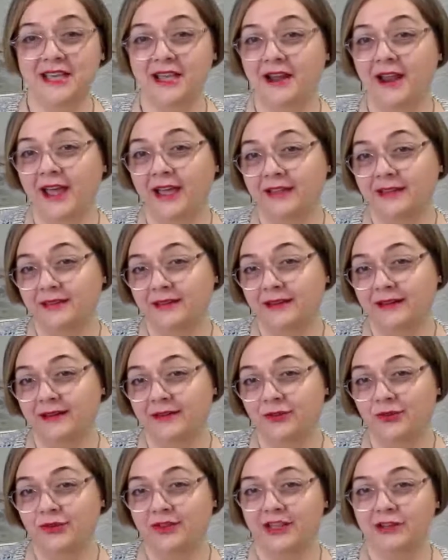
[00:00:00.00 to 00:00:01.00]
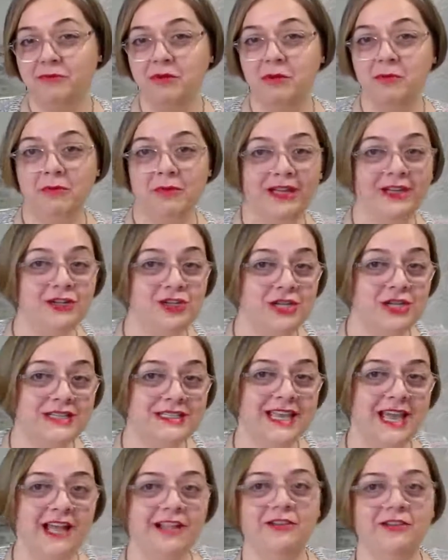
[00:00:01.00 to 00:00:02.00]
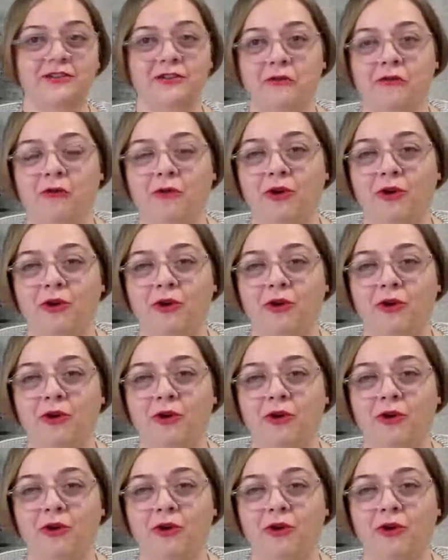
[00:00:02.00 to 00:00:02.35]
and I think today we might just get to the